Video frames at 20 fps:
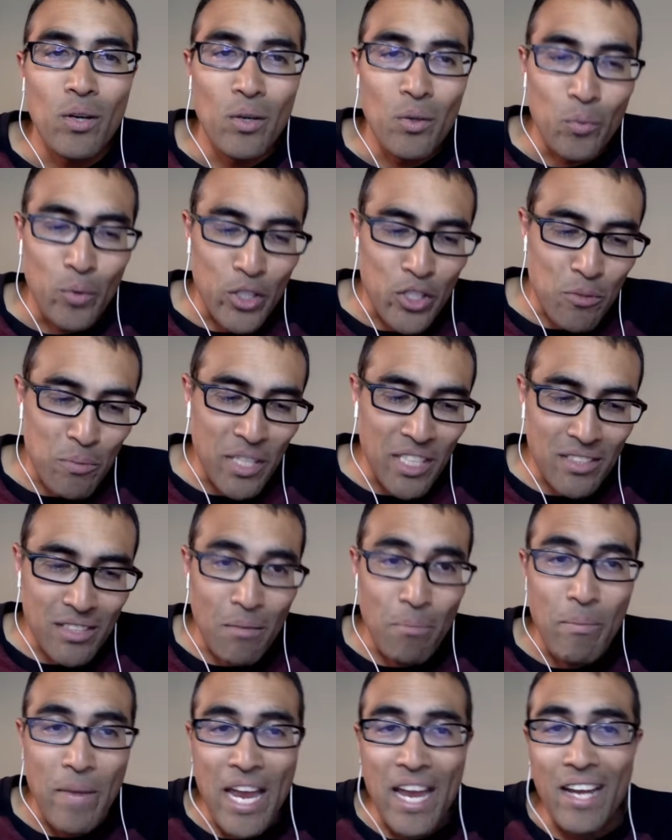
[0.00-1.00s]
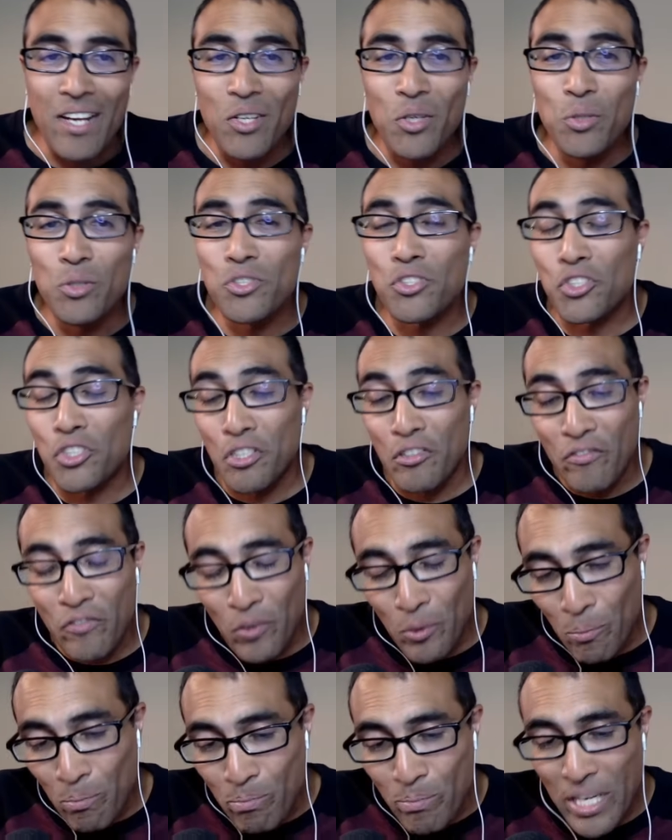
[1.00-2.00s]
which means a man who stood
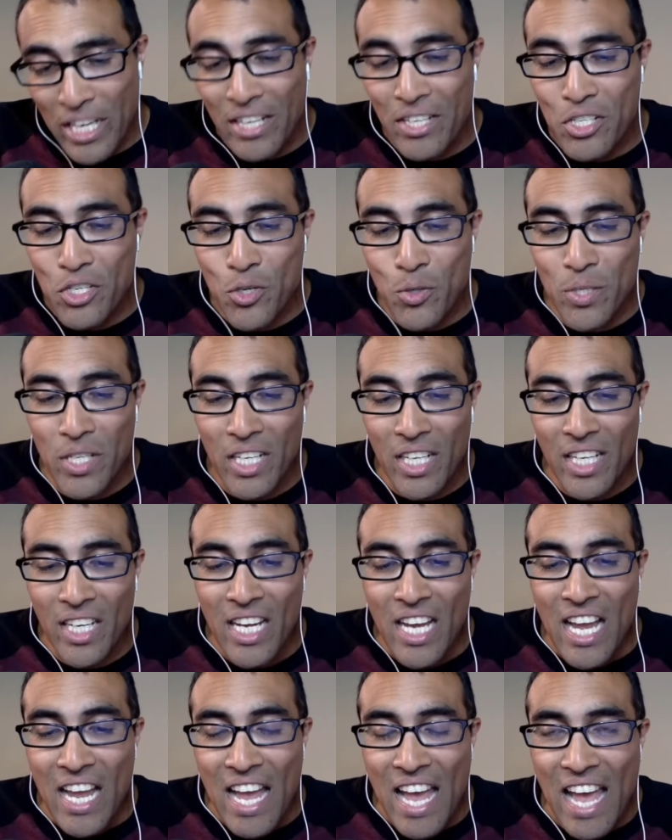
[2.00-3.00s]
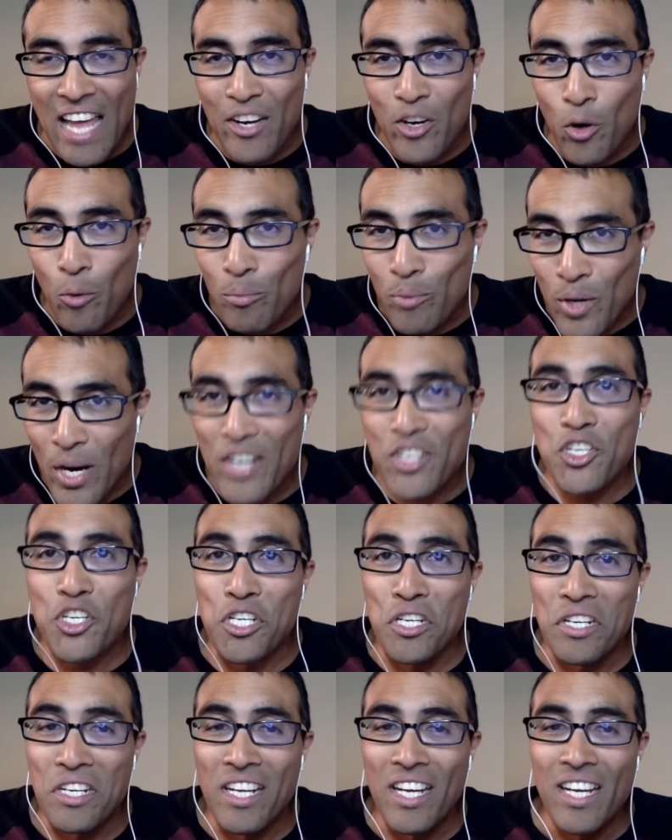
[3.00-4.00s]
for bigotry and
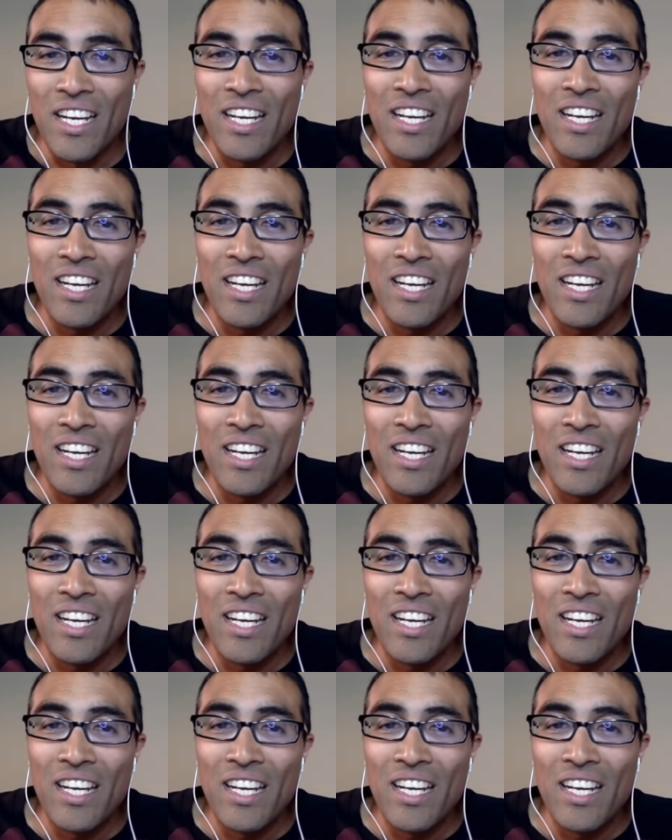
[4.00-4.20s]
oppression